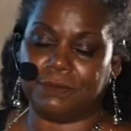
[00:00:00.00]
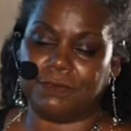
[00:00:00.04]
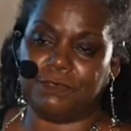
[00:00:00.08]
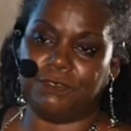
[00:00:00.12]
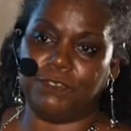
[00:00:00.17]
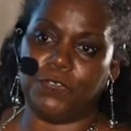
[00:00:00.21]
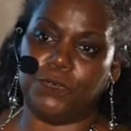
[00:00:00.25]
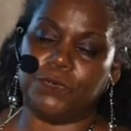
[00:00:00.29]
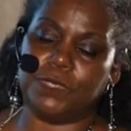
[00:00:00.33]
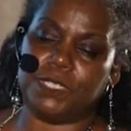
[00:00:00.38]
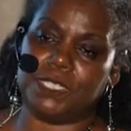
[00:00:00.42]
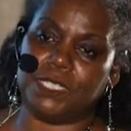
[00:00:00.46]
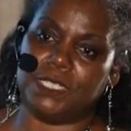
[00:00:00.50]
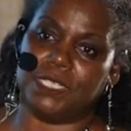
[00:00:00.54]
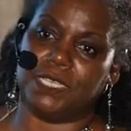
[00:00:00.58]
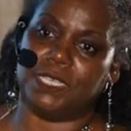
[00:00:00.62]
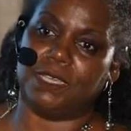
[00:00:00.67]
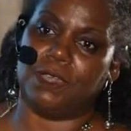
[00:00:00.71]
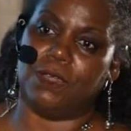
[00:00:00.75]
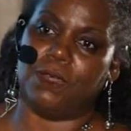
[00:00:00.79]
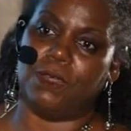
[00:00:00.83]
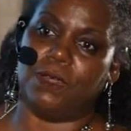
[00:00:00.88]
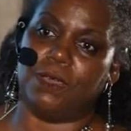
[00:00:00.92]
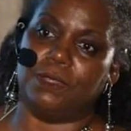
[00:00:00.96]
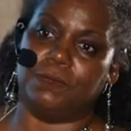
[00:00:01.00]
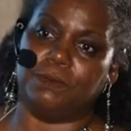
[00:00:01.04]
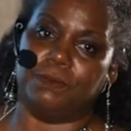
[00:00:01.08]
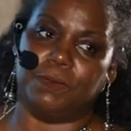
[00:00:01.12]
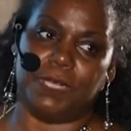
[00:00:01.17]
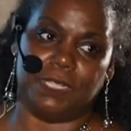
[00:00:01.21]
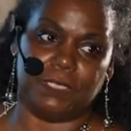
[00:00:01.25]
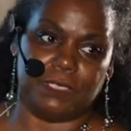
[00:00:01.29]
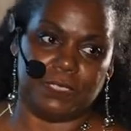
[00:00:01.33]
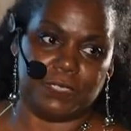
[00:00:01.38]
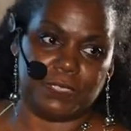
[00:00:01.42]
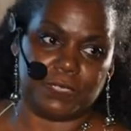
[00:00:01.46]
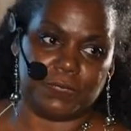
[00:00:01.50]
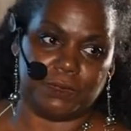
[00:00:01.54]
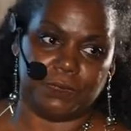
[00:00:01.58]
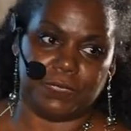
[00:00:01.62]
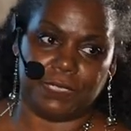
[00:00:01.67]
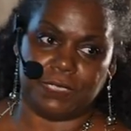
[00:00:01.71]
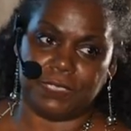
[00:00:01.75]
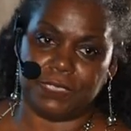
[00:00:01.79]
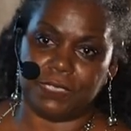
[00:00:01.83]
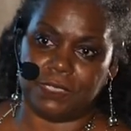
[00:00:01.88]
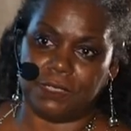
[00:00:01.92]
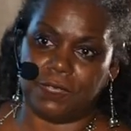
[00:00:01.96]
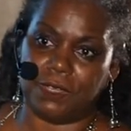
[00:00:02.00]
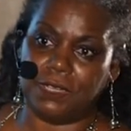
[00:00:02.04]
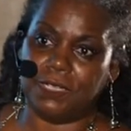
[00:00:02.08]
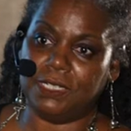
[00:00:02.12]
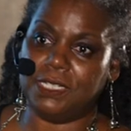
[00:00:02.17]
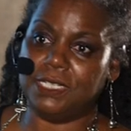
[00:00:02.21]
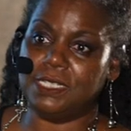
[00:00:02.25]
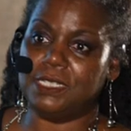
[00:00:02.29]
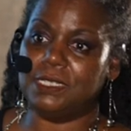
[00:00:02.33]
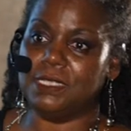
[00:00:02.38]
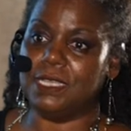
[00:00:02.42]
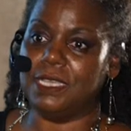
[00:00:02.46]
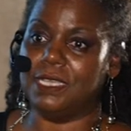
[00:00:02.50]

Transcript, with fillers: focusing on Weldon's career as an artist.